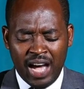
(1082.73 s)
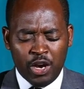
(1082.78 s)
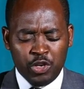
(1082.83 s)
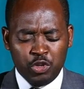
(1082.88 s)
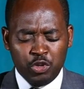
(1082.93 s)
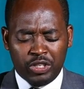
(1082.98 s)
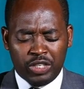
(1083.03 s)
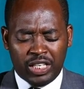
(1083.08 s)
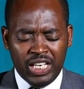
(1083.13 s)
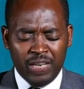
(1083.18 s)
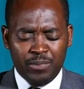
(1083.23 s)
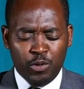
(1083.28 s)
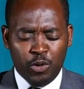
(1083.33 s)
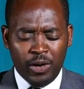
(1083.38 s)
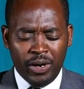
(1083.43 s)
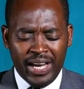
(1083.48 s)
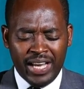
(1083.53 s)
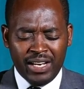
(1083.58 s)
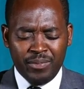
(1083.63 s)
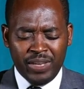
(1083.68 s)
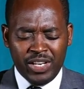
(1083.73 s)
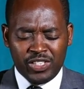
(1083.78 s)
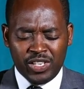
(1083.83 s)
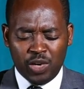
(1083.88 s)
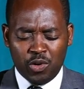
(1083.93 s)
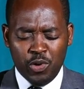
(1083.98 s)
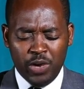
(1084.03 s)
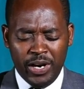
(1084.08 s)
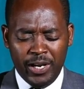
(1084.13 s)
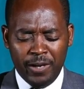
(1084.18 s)
how you keep our
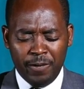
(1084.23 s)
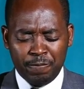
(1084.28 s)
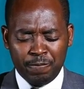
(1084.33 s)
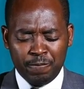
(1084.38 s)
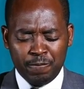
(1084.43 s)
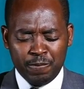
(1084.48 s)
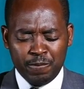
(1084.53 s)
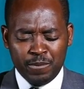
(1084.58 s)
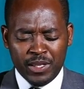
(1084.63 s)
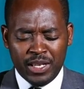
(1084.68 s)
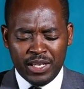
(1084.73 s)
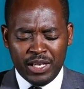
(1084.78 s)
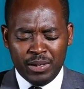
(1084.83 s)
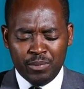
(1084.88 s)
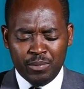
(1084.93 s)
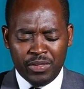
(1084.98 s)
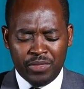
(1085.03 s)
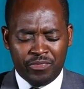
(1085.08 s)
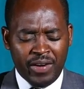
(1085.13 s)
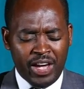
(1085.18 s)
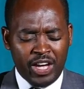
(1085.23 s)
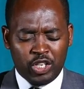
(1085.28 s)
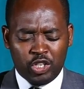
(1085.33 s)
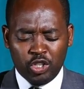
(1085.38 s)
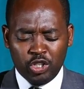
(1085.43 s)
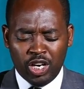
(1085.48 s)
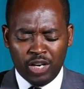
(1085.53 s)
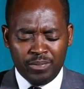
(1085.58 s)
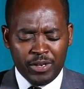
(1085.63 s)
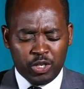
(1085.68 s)
enemies away. But
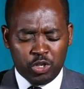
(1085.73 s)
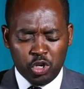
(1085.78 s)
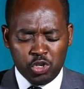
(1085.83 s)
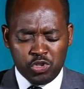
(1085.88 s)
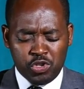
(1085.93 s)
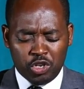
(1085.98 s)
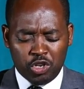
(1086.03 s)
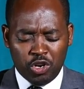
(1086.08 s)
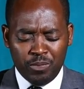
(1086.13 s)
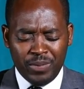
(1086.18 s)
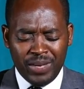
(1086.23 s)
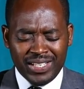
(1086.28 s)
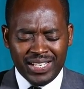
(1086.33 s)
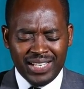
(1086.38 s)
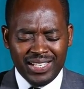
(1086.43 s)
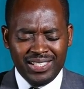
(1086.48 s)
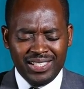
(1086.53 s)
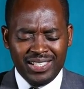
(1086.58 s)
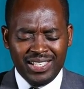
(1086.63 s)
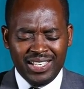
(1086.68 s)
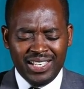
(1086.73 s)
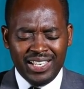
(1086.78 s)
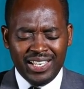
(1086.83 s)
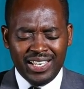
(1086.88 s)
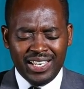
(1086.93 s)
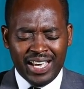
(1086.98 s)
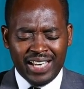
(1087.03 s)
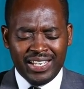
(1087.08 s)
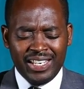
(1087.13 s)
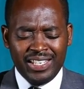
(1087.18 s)
thank you, Lord, because you're committed
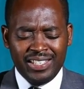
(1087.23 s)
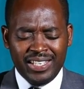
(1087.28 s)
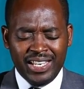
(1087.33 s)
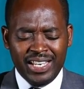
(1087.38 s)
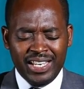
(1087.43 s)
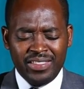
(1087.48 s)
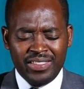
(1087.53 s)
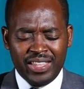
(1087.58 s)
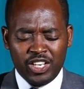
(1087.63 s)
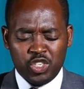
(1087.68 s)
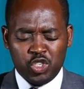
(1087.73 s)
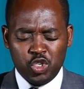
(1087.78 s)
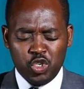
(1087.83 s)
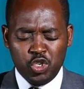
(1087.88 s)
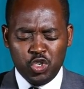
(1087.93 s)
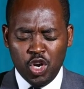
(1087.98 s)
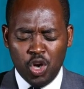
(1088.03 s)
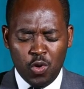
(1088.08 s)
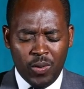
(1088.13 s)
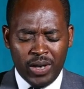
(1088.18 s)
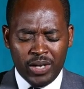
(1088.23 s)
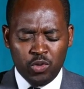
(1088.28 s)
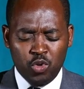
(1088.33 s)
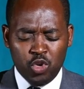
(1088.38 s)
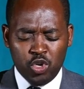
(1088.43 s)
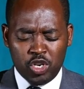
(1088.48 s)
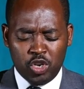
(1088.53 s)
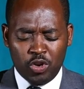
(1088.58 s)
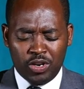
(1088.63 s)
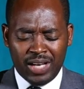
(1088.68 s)
and indeed, there's no one
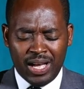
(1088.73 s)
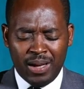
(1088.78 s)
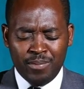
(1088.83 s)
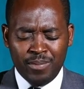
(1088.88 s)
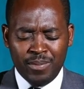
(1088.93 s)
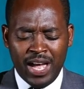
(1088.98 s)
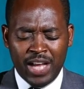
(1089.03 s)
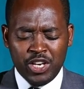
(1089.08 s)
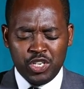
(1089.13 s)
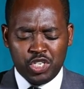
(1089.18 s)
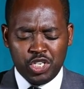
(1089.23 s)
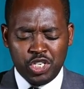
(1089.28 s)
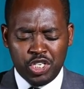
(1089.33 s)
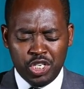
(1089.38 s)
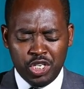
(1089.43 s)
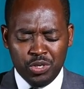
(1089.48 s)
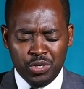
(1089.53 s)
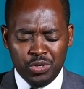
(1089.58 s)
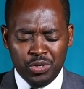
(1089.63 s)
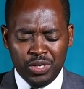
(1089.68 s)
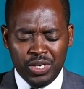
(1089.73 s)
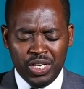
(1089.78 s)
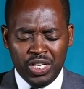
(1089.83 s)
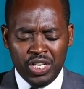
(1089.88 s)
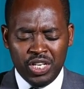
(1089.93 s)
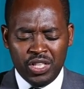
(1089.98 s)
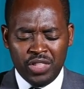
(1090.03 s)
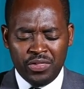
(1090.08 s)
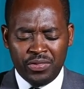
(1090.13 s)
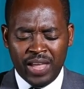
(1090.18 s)
who shall come unto you
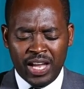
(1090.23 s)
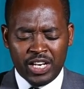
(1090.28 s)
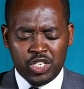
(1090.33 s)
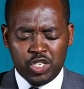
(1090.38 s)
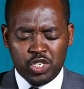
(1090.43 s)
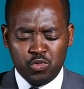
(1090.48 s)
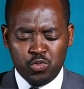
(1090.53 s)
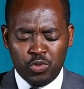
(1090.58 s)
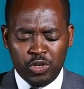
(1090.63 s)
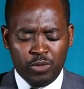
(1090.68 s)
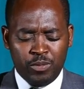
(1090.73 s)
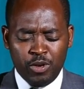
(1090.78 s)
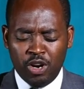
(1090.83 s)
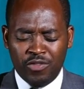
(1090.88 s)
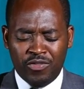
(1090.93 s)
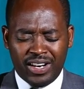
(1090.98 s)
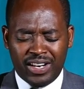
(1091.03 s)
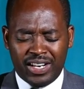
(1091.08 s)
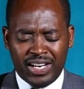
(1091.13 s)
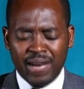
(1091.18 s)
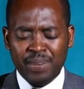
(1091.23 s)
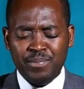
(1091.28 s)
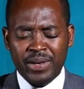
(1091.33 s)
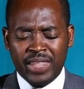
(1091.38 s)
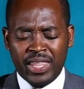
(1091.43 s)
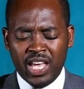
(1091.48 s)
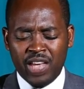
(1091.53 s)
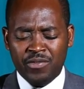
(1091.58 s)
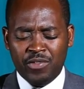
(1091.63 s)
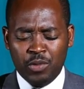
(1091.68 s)
that will be overcome
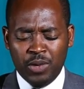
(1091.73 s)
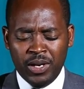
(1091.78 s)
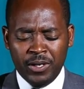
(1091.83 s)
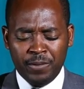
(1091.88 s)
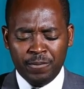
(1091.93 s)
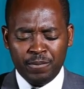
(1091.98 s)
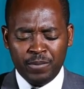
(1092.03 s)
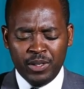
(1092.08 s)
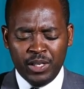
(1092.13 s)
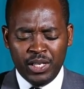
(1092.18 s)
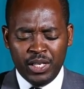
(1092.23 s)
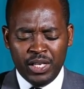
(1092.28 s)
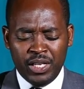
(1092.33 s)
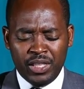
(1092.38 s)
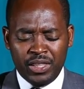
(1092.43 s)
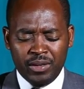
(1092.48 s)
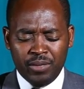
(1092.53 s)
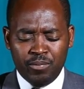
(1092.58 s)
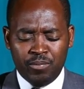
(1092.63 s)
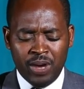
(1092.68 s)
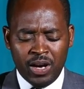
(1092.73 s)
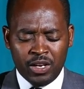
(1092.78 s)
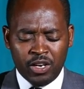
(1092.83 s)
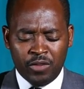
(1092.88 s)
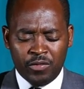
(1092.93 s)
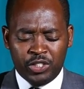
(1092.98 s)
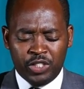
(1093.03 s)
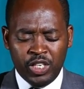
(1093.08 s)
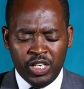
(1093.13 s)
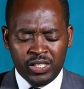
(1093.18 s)
by the evil one. The
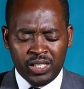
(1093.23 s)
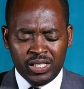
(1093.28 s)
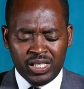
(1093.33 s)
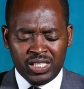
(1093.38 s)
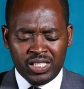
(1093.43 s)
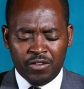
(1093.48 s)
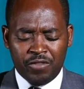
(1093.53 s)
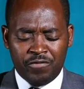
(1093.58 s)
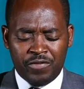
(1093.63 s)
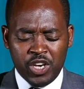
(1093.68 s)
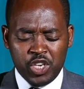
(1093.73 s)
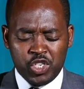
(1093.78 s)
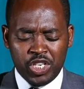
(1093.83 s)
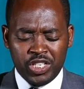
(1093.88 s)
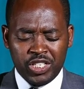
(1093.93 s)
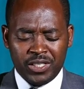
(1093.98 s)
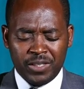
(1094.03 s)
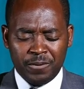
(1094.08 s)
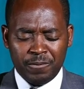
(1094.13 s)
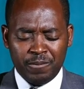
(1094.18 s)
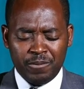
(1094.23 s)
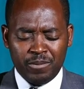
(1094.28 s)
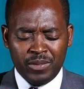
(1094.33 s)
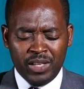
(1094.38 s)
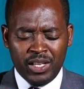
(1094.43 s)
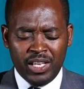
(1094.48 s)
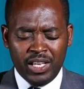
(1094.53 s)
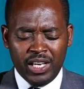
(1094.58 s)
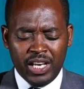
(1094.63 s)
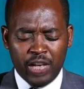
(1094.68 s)
blood of Jesus is sufficient,
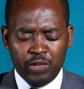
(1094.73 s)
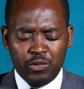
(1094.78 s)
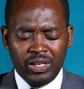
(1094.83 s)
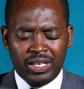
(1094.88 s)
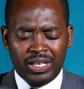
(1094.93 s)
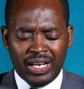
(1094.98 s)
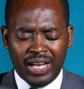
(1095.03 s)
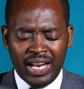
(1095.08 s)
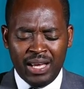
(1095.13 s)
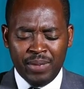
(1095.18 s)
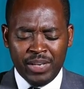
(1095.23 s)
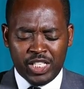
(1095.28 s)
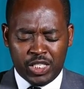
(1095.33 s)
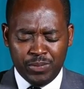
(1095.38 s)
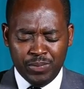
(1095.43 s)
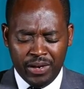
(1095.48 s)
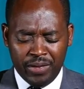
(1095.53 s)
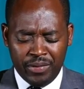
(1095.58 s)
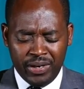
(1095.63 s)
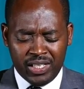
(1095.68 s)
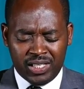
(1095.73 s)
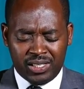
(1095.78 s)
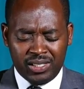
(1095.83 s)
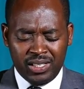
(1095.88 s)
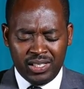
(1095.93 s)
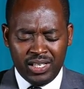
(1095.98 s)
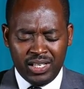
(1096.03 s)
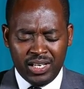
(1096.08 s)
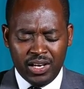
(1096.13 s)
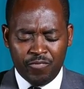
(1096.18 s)
and we claim its
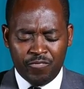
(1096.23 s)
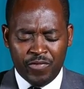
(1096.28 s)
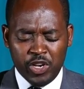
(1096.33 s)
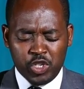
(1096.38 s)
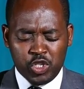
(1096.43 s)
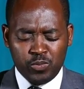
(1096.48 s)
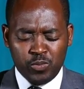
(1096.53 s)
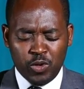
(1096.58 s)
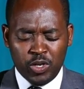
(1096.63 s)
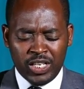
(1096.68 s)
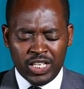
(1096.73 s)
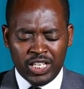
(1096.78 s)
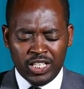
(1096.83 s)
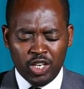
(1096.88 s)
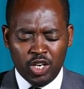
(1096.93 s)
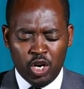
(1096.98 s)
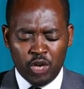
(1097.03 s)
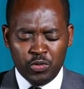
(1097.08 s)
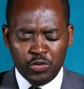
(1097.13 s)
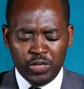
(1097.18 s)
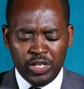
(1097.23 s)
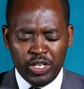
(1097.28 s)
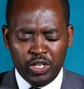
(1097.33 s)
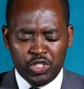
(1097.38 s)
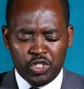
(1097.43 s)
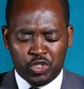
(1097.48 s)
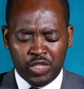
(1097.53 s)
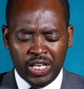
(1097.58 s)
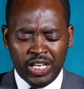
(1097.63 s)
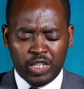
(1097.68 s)
merits. And this morning, Lord,
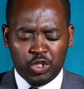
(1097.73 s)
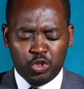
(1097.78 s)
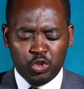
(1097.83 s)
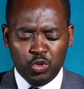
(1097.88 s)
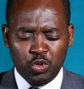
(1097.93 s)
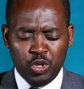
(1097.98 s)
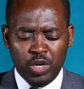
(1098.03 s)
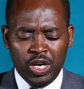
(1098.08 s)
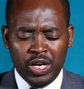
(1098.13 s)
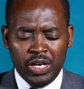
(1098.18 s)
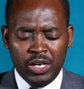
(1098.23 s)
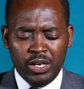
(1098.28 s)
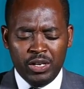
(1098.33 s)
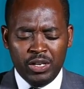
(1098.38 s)
we seek to